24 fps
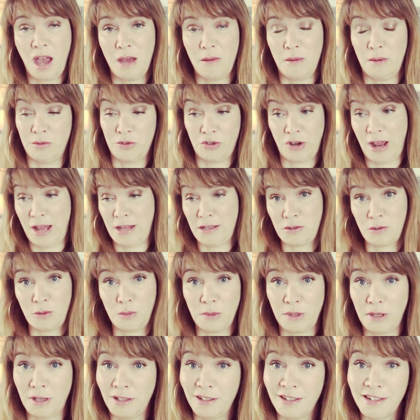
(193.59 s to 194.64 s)
a trans
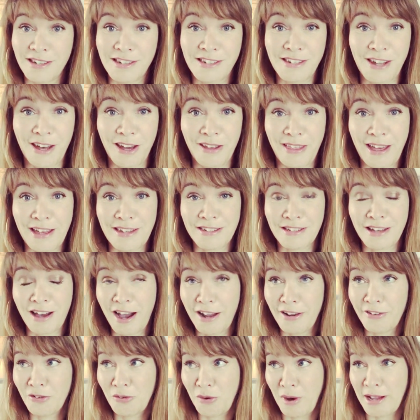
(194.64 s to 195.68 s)
woman, so that's
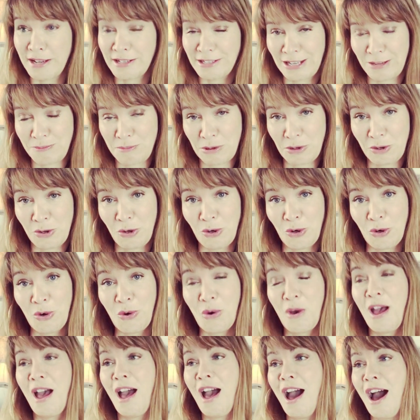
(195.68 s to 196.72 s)
kind of quite
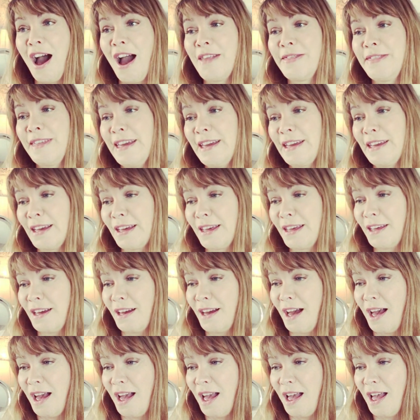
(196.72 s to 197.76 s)
typical. I think
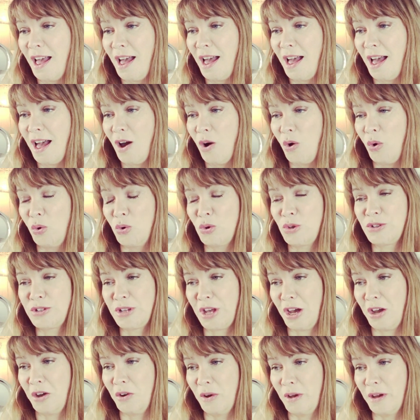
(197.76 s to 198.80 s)

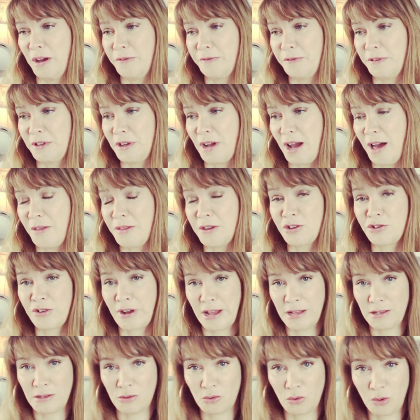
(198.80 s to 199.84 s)
also for other
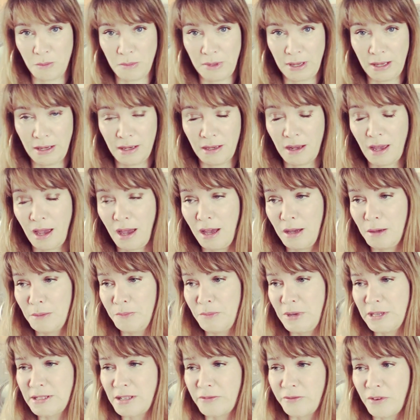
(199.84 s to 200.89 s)
trans women,
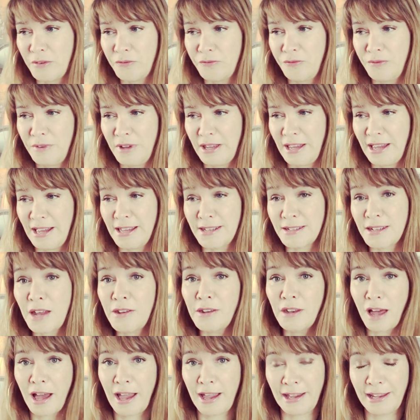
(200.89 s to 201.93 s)
it is
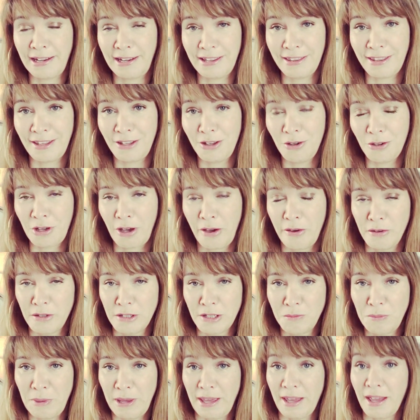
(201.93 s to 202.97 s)
unlikely that you're going
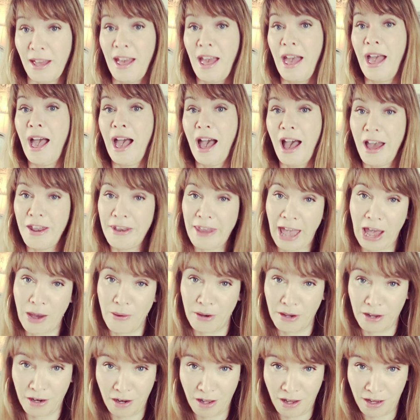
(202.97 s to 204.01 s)
to be an
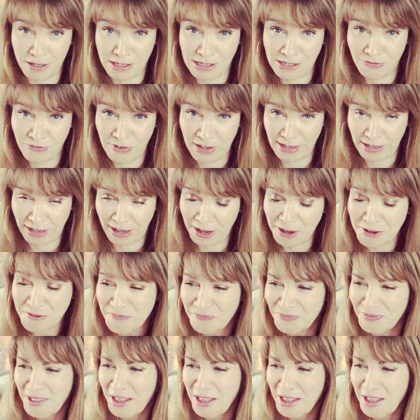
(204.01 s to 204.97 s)
hourglass figure,